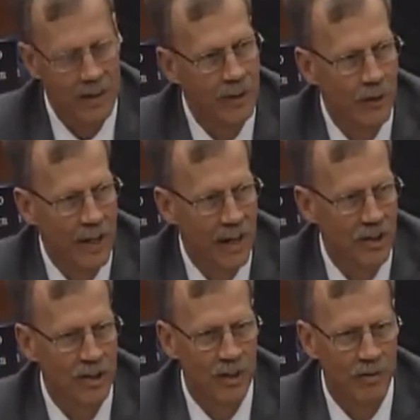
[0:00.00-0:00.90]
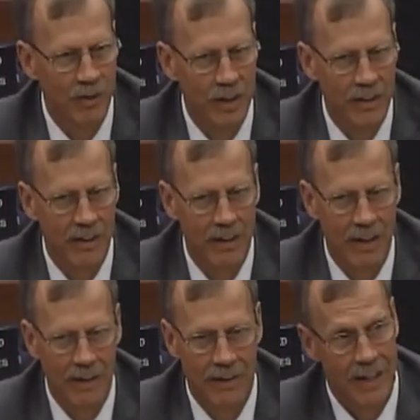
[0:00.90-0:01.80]
international front,
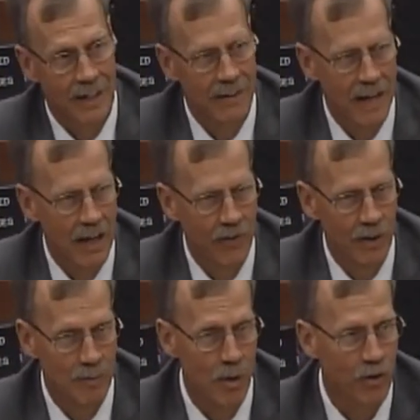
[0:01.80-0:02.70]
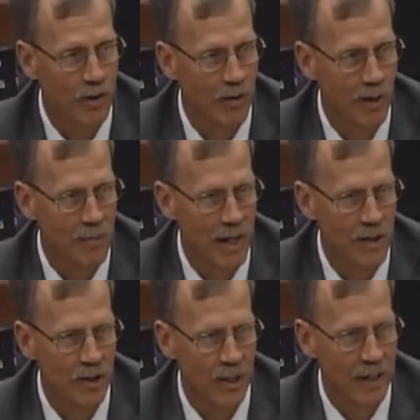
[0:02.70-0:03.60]
like NASA, most of our major